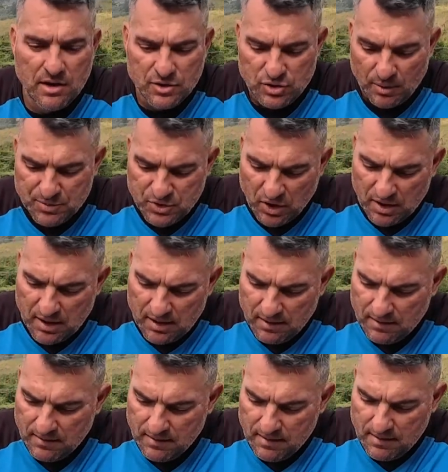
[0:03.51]
Drop shotting
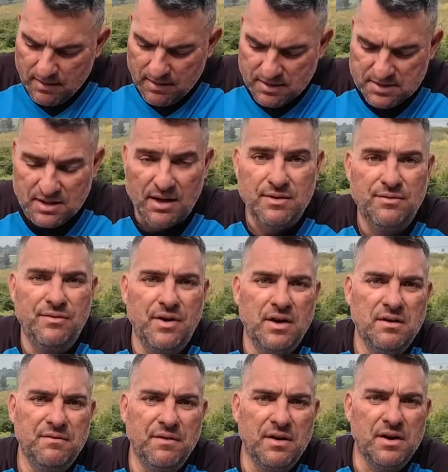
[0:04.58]
is a
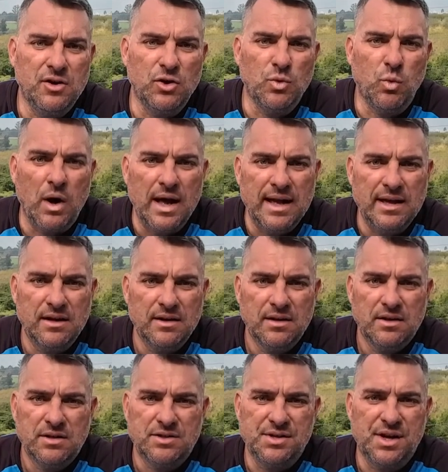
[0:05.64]
very, very good way
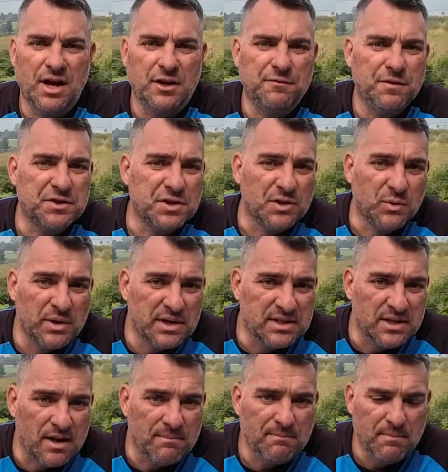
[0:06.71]
to catch fish in the
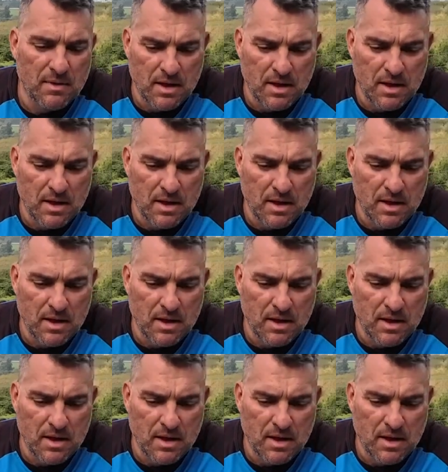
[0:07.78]
wintertime.